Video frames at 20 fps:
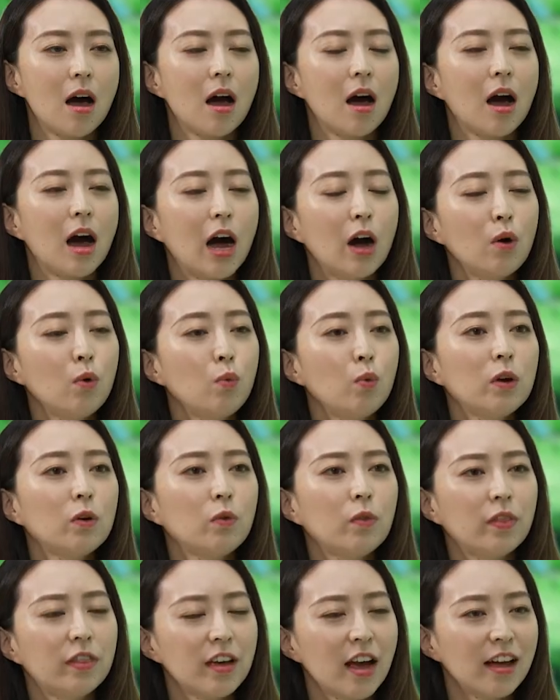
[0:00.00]
How
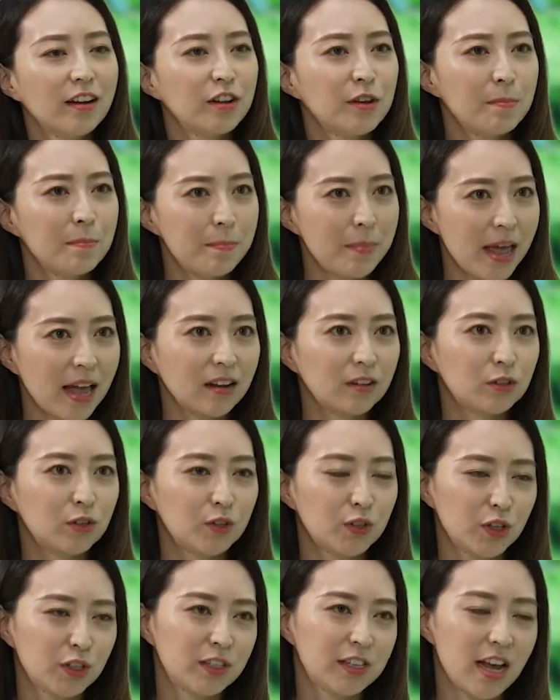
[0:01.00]
will that impact
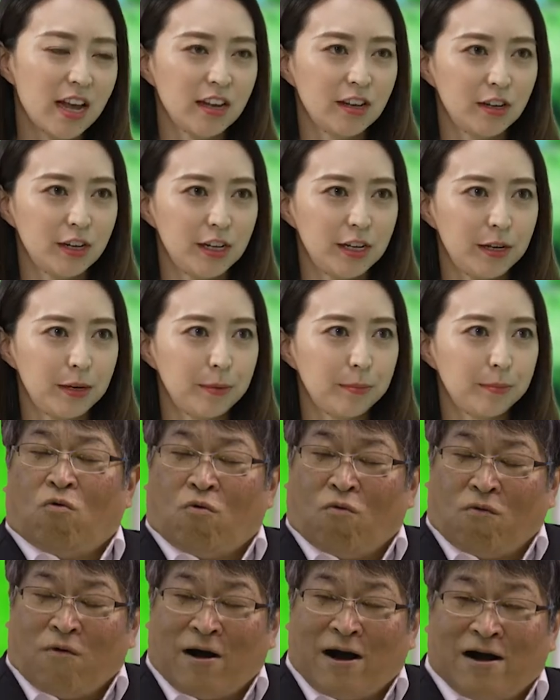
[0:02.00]
society?
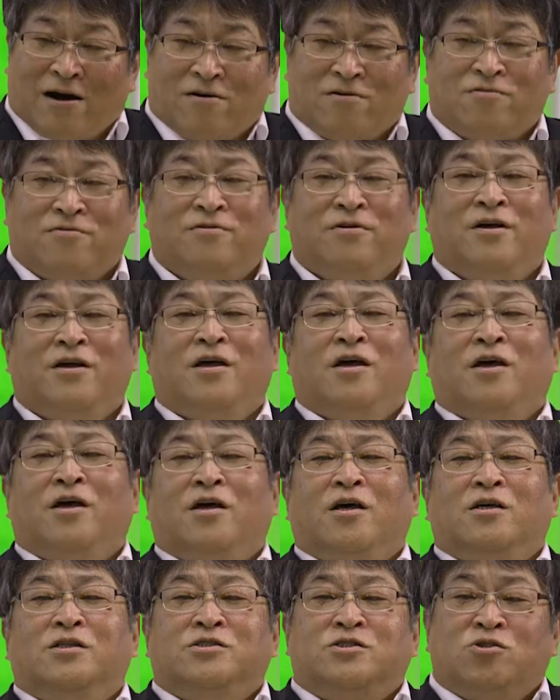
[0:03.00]
Well,
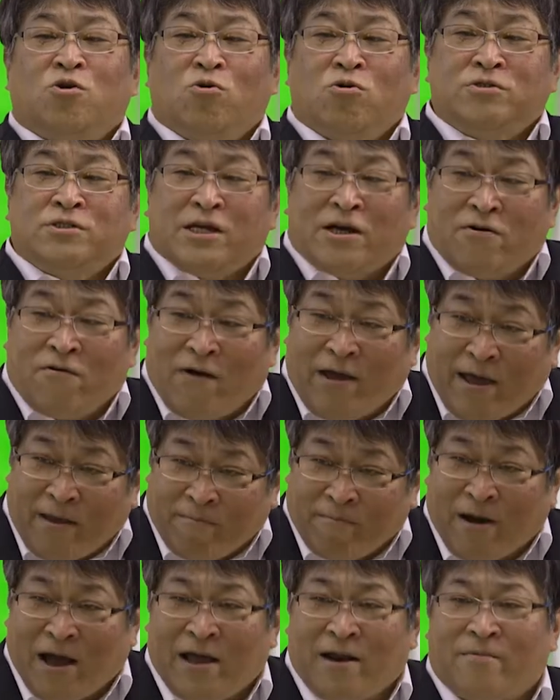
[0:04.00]
social
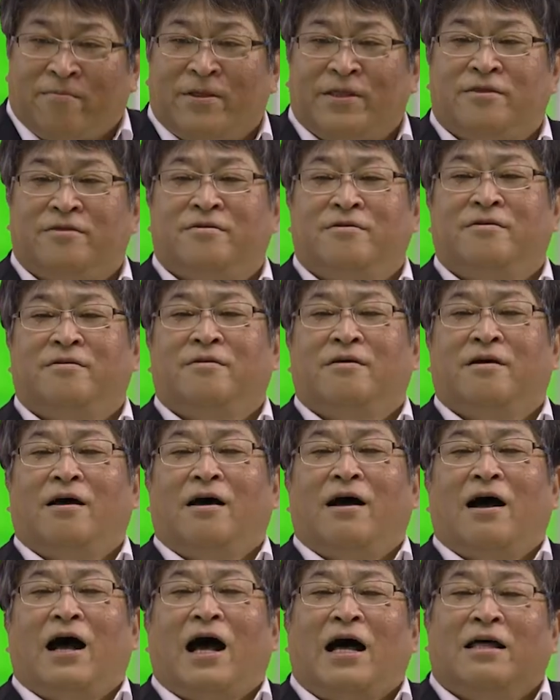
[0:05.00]
environment
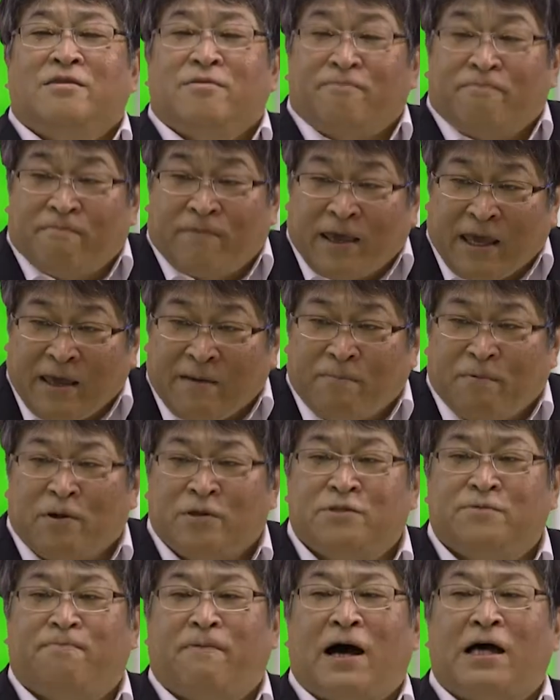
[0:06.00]
and
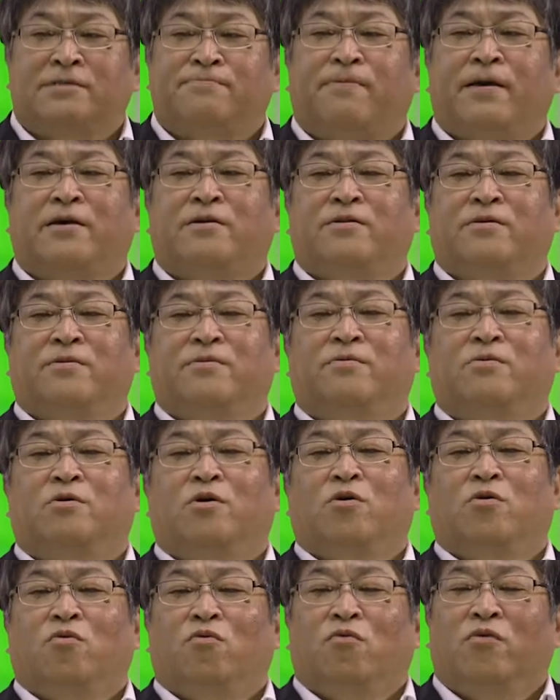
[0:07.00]
people's perspective
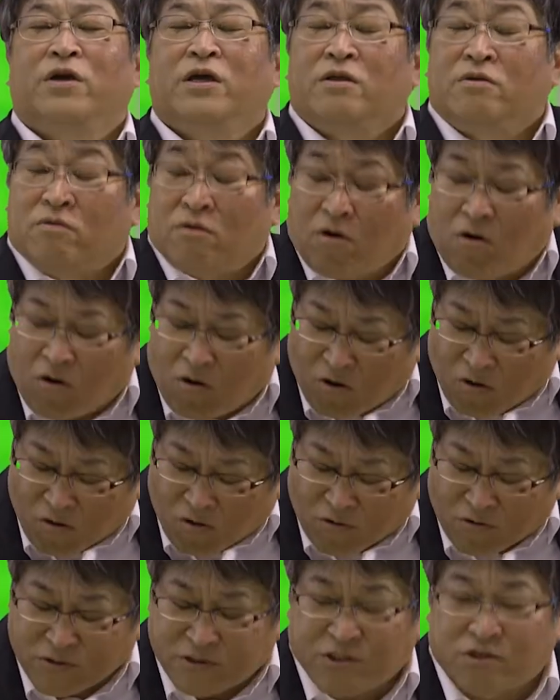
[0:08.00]
will
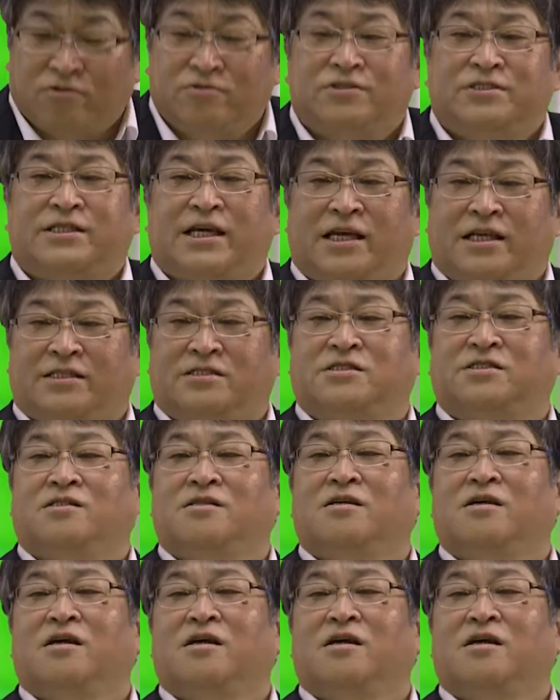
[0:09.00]
also change.